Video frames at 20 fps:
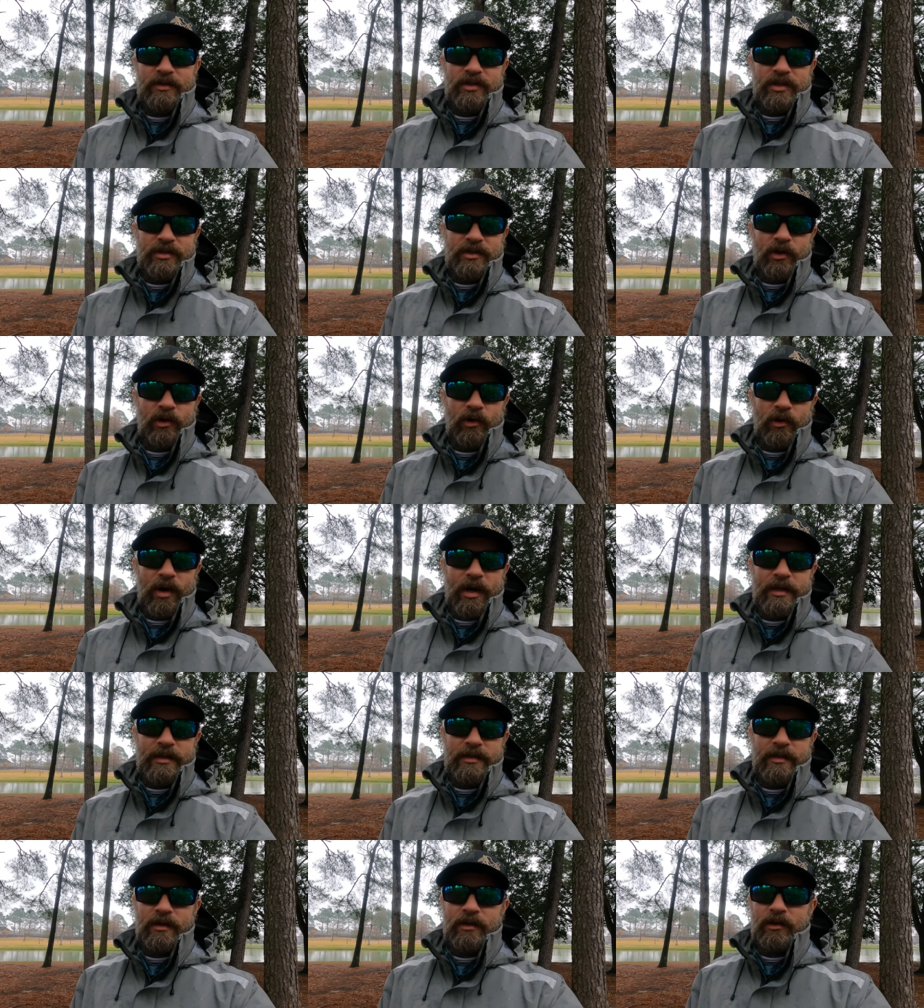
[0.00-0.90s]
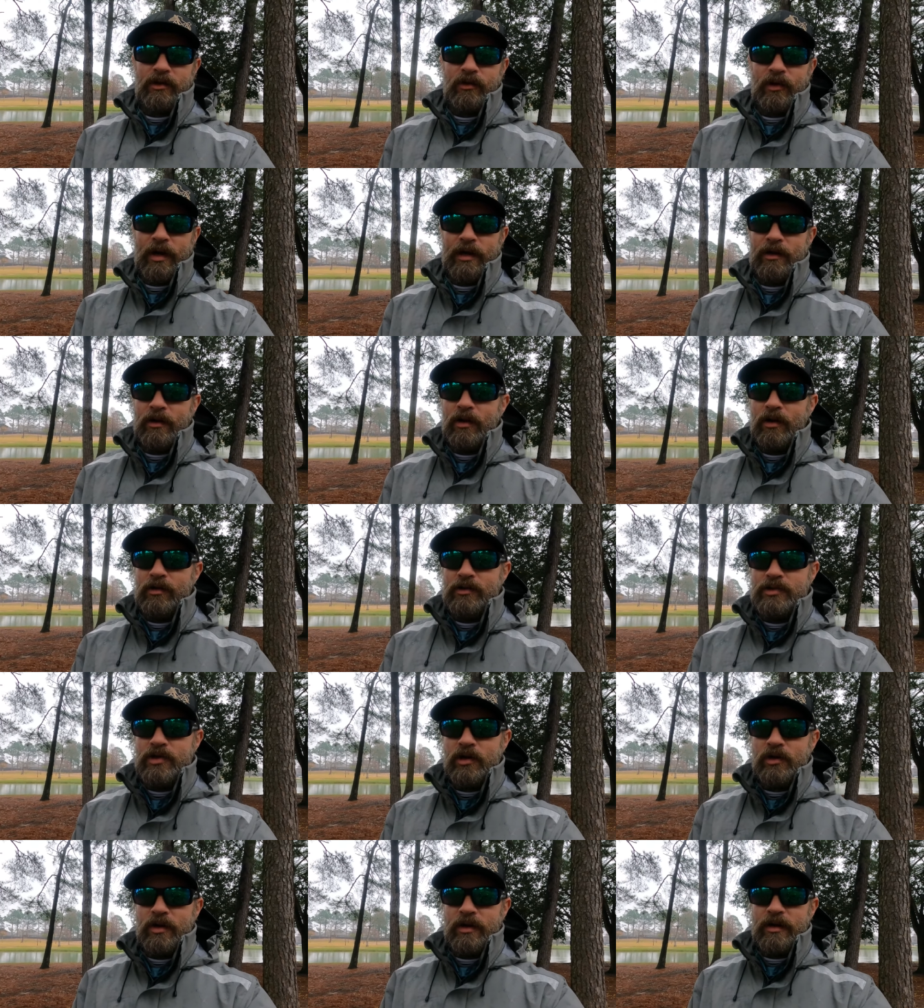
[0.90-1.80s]
Just a great, great
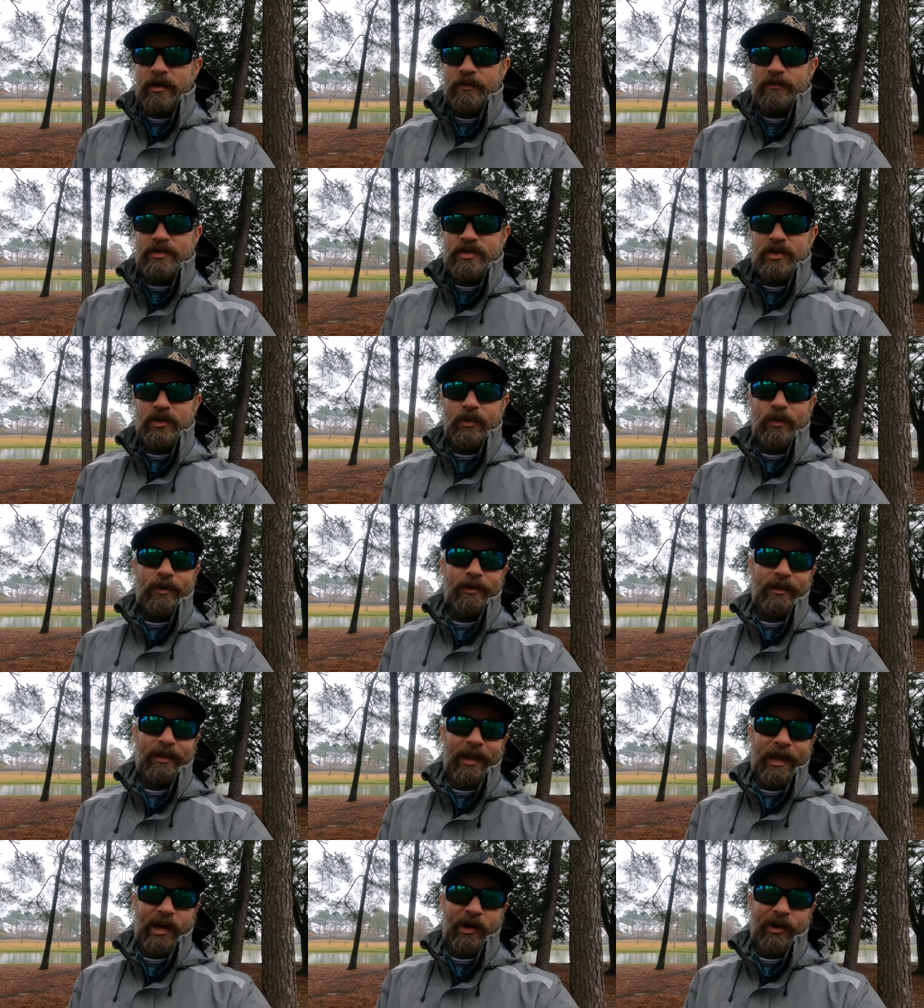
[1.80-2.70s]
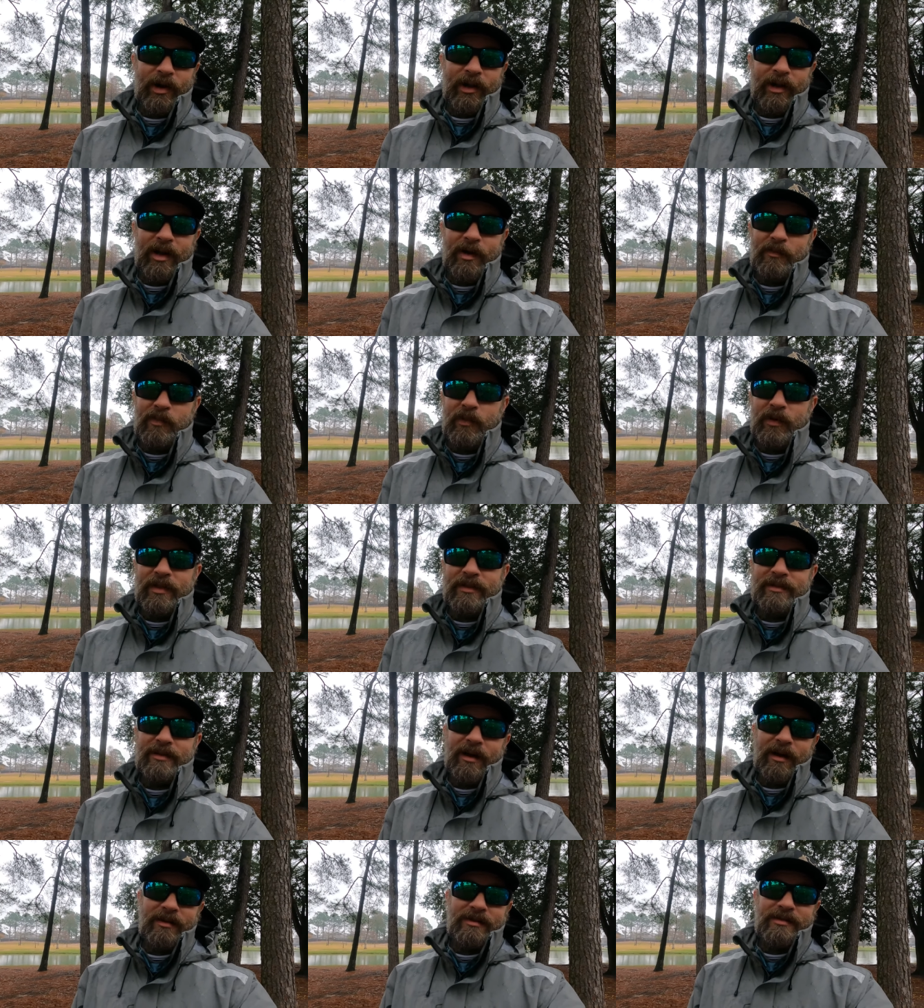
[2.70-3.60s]
alternative to layering up with
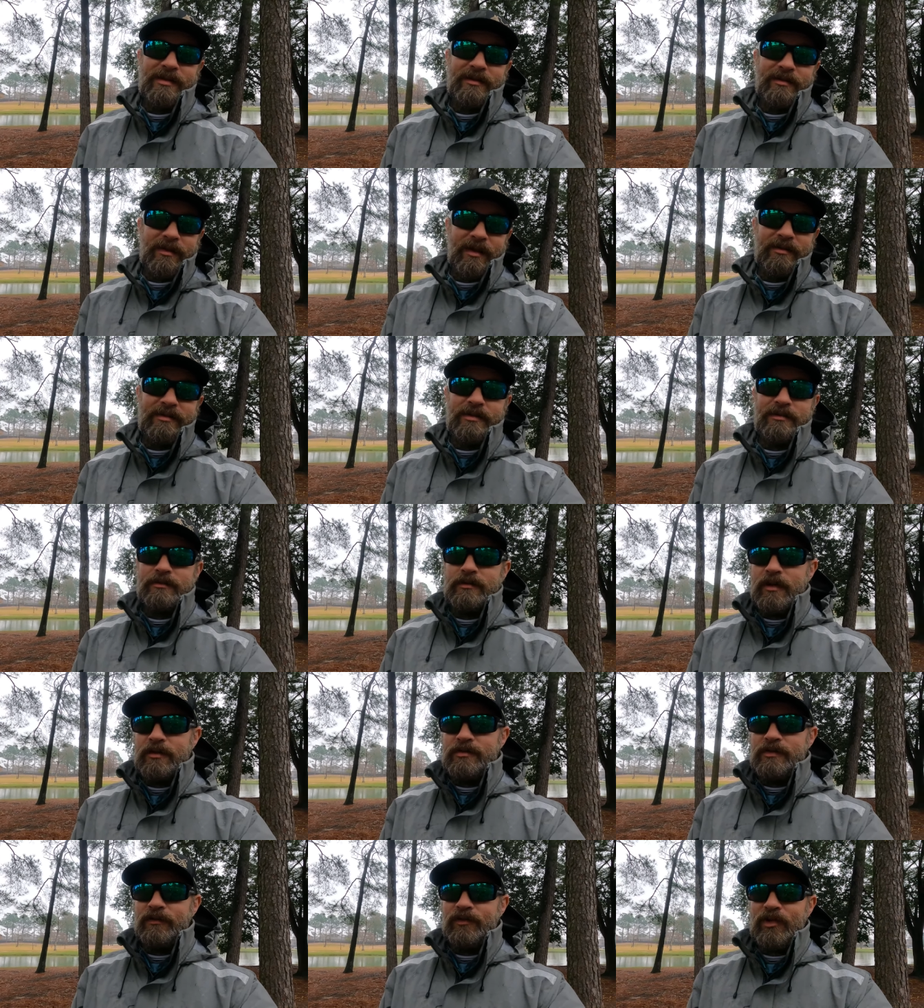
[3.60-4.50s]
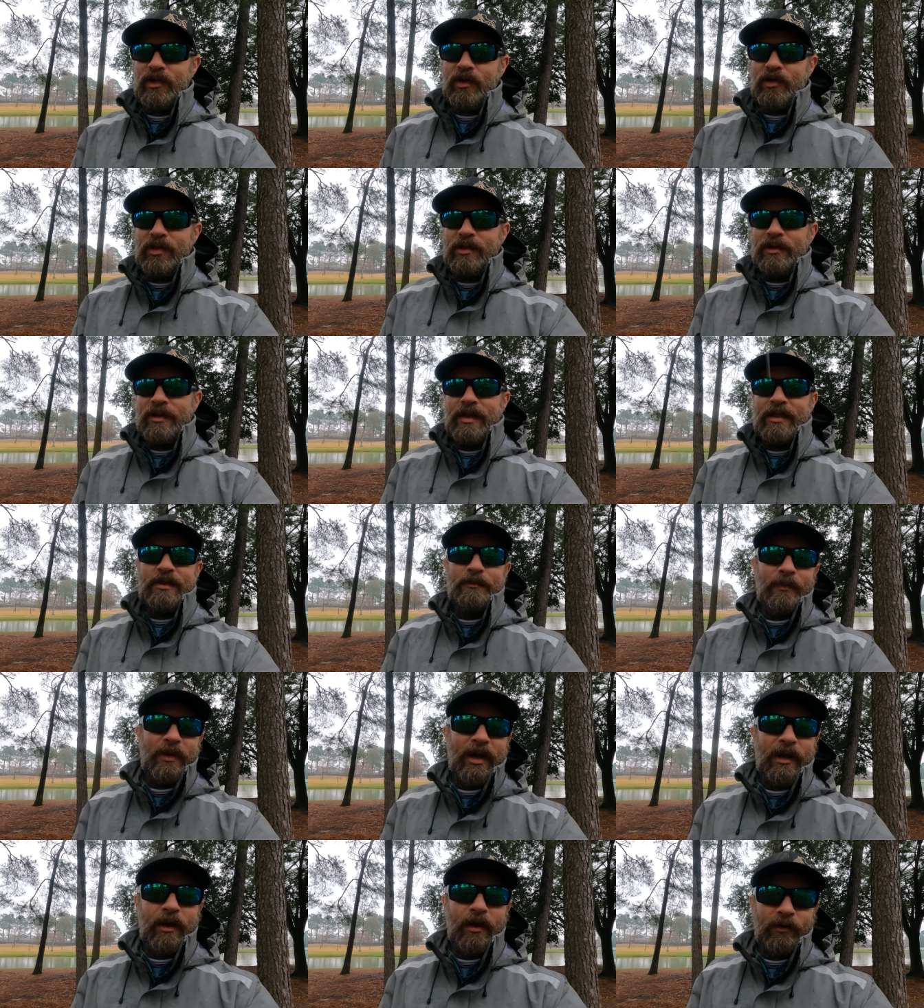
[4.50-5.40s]
tons and tons and tons of clothing and
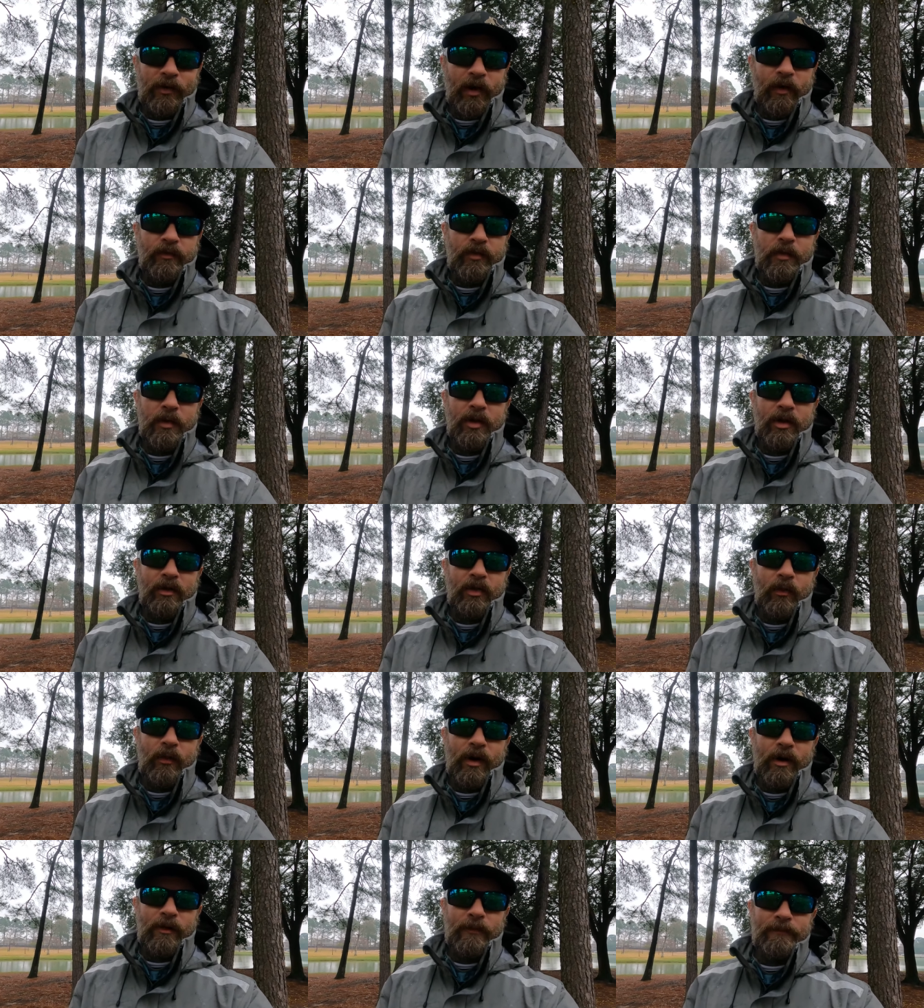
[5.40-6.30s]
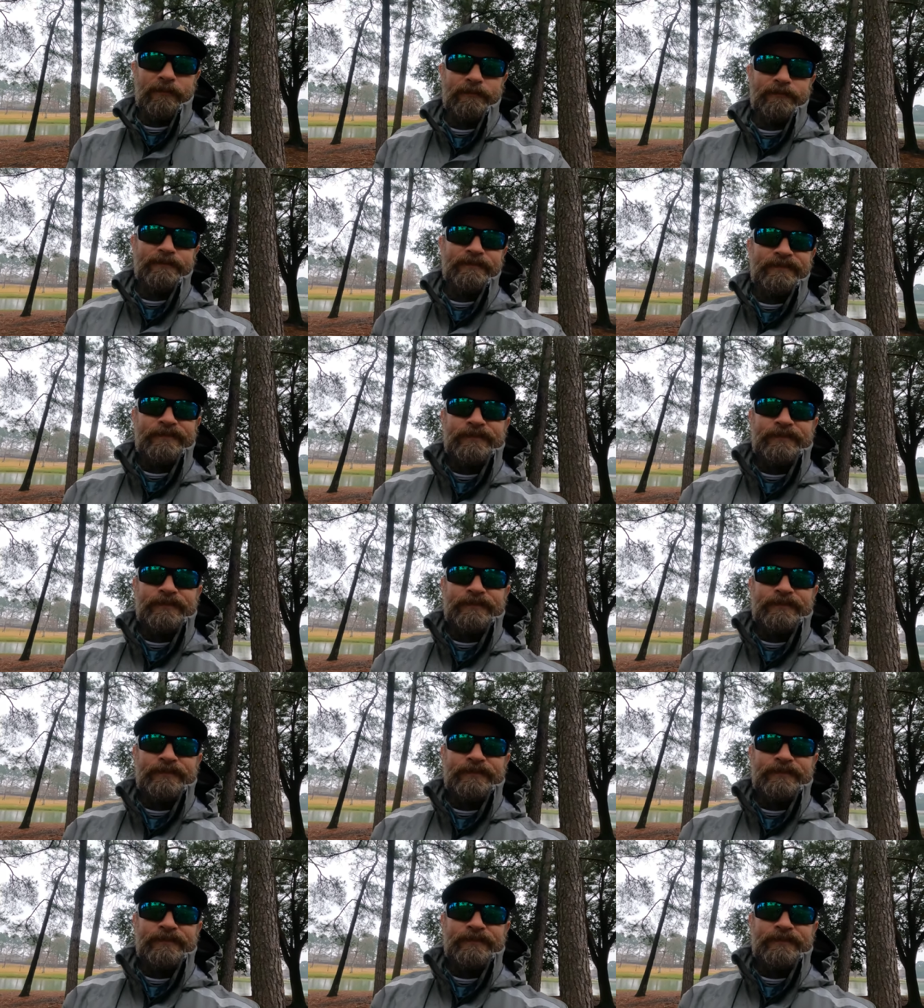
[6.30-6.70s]
then being uncomfortable on the water.